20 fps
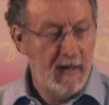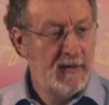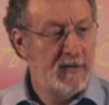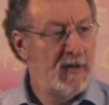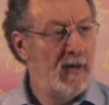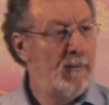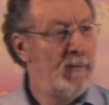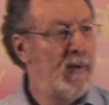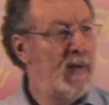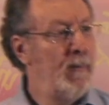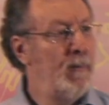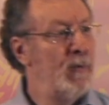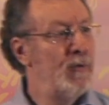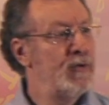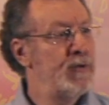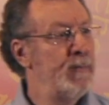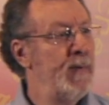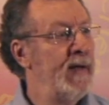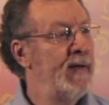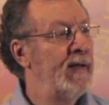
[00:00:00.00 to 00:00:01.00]
Some people
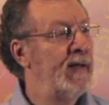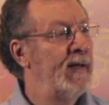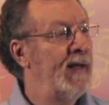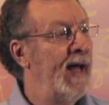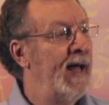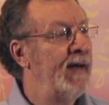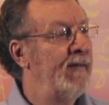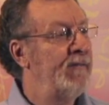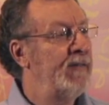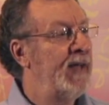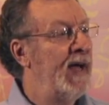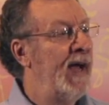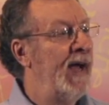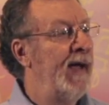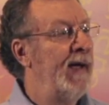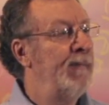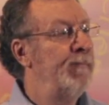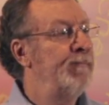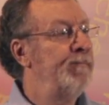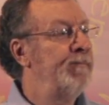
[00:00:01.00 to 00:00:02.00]
spend a lot of
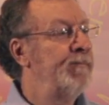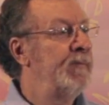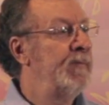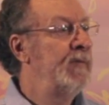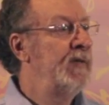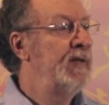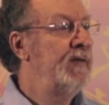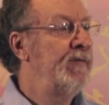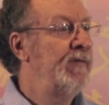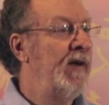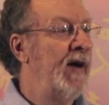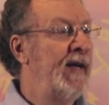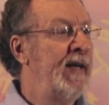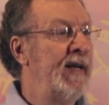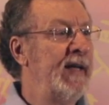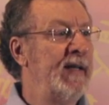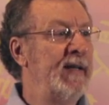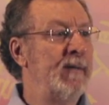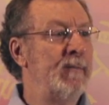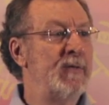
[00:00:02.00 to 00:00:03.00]
time
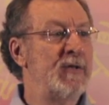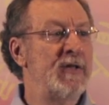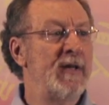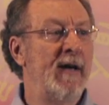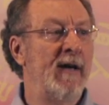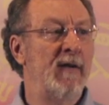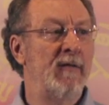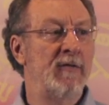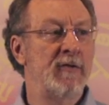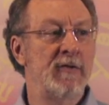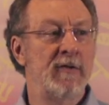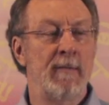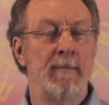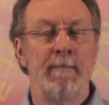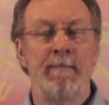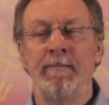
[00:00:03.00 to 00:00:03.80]
defining themselves.